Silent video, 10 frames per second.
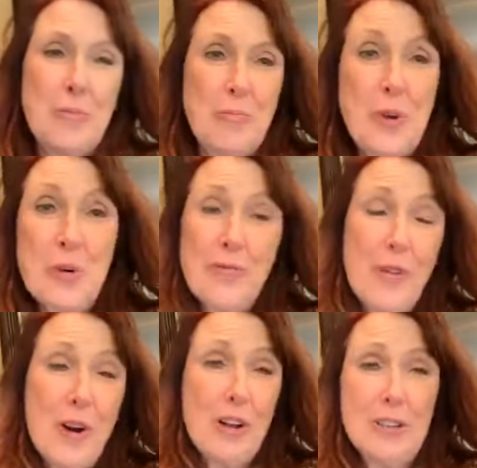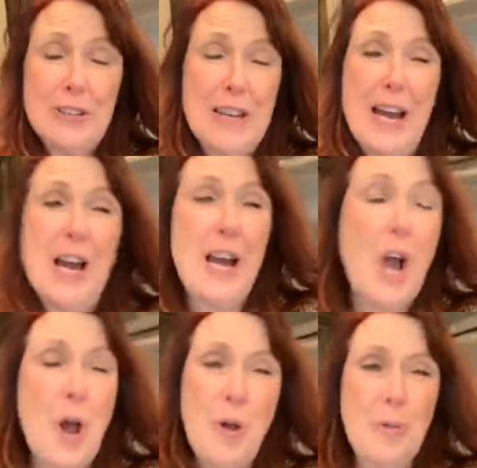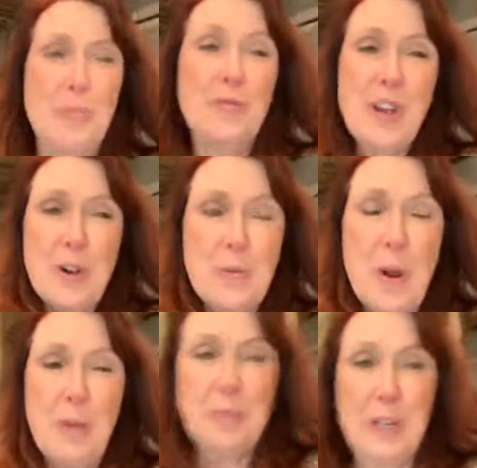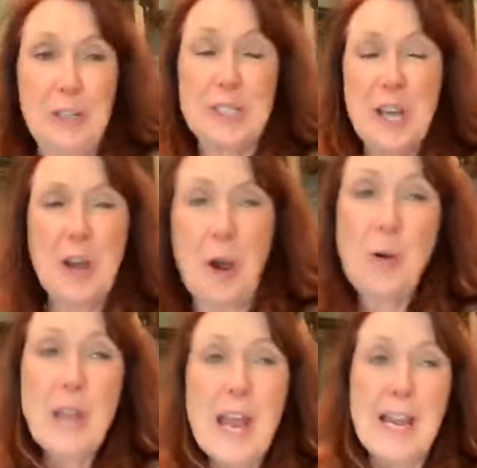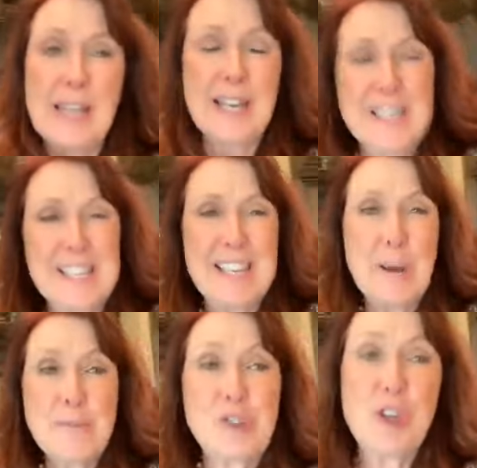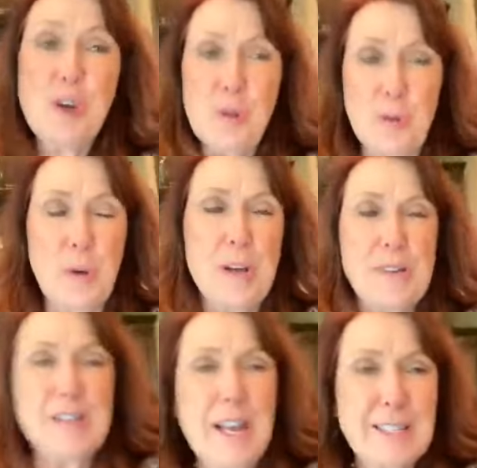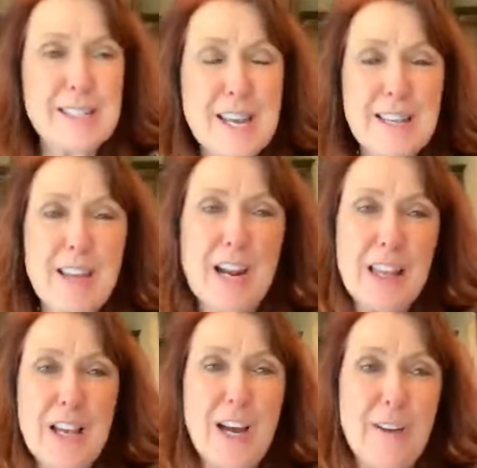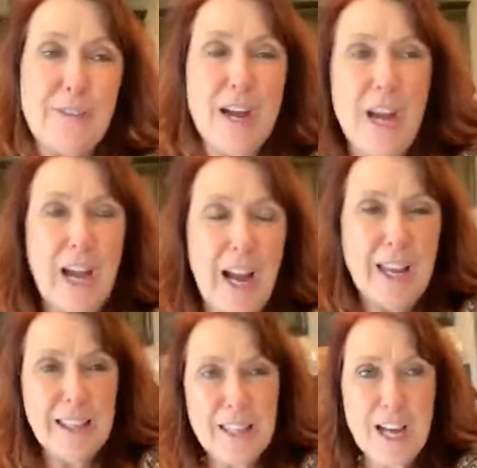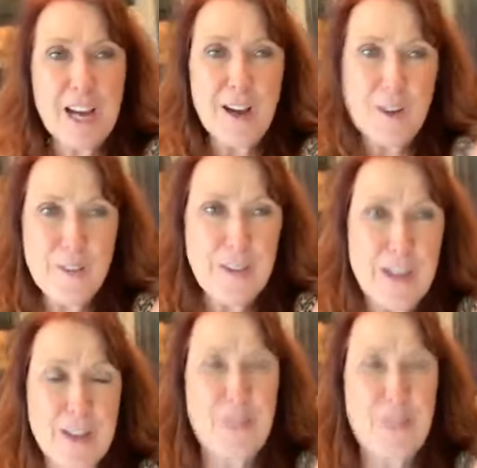beautiful home, very well built. Okay, number 2, next thing that I love